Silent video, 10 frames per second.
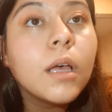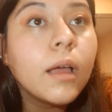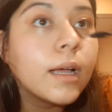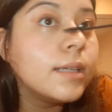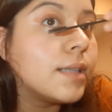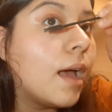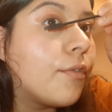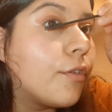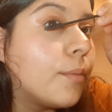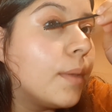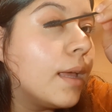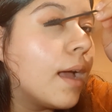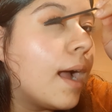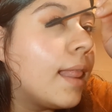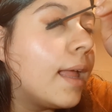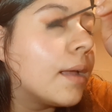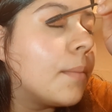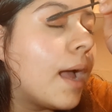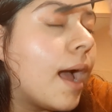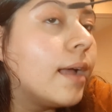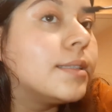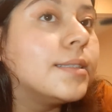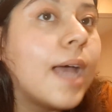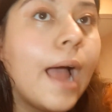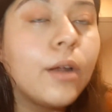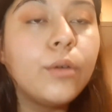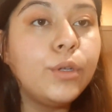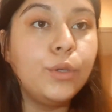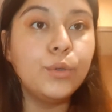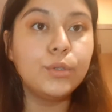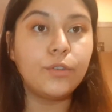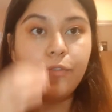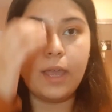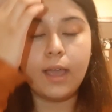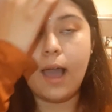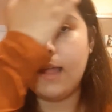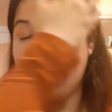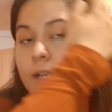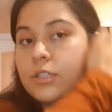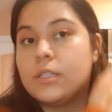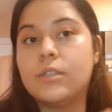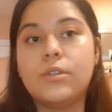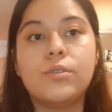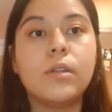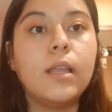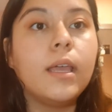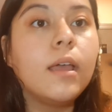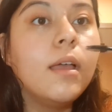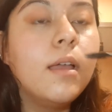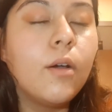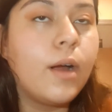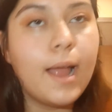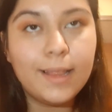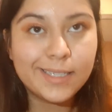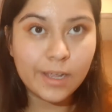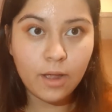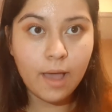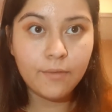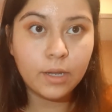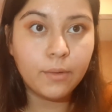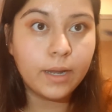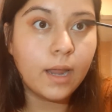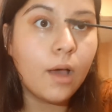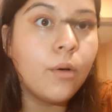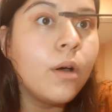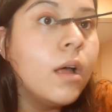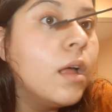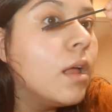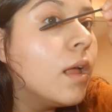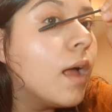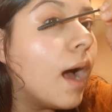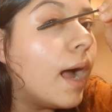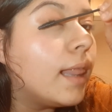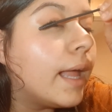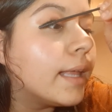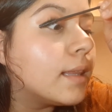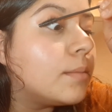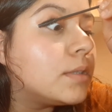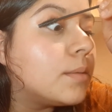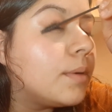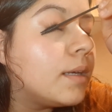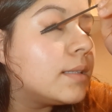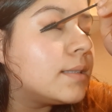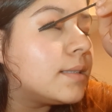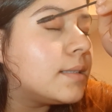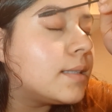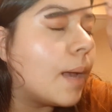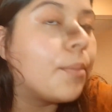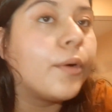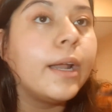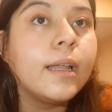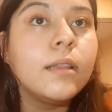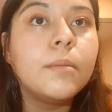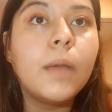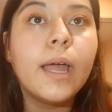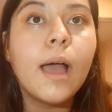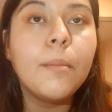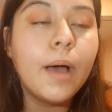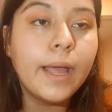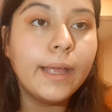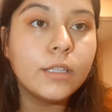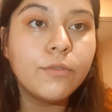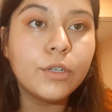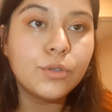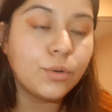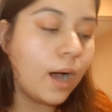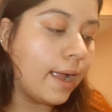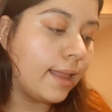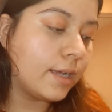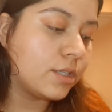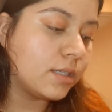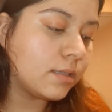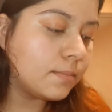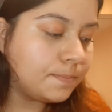Because for me, I like since I don't use fake eyelashes usually, or at least I don't have any right now, I like them to be separated, my individual eyelashes.